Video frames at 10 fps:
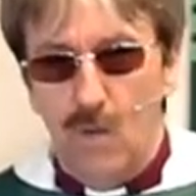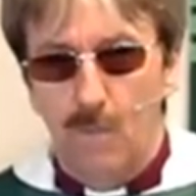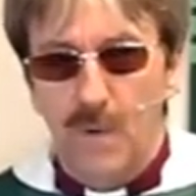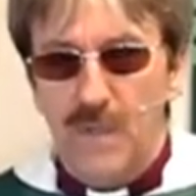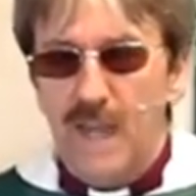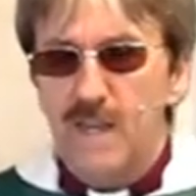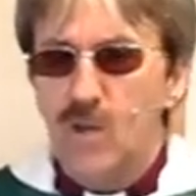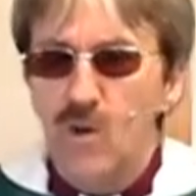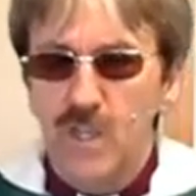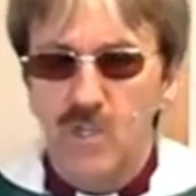But that
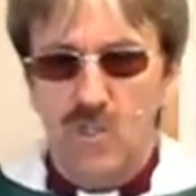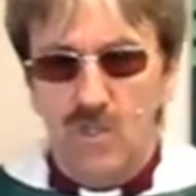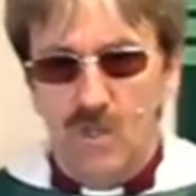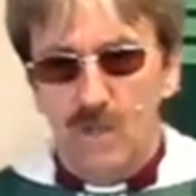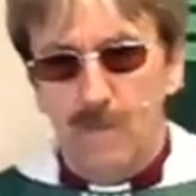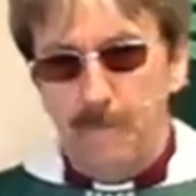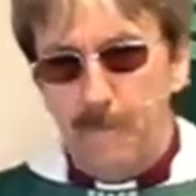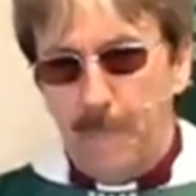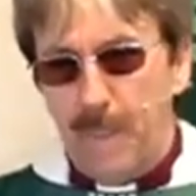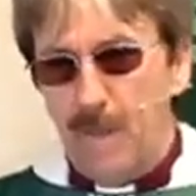knowledge
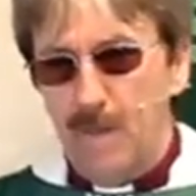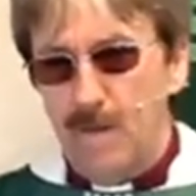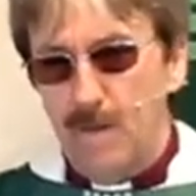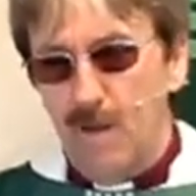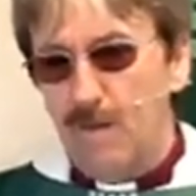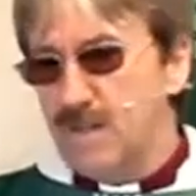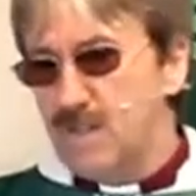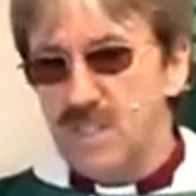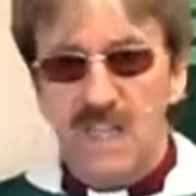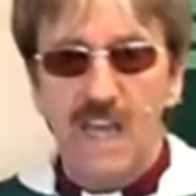of
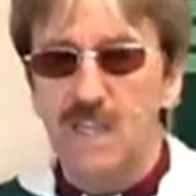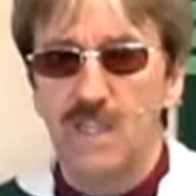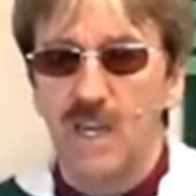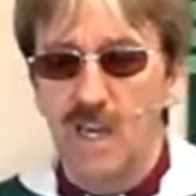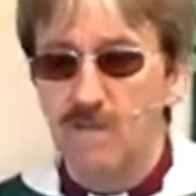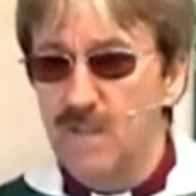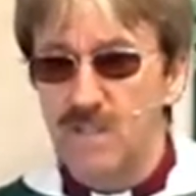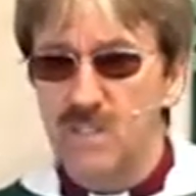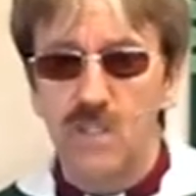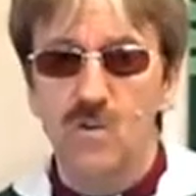understanding that love is
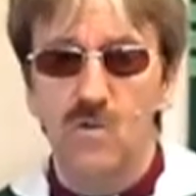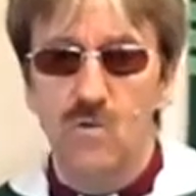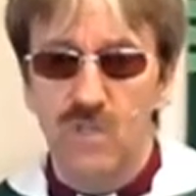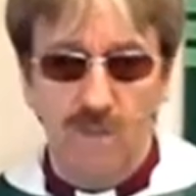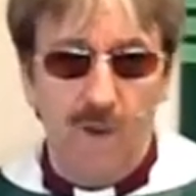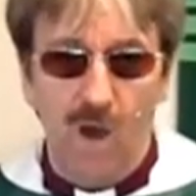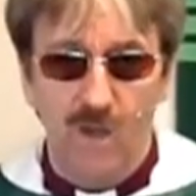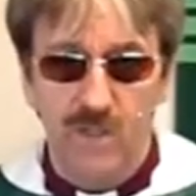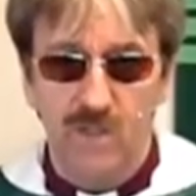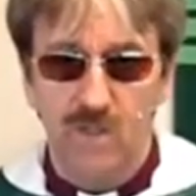still
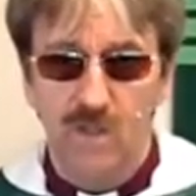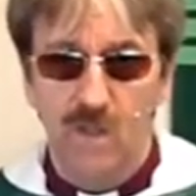surpassed.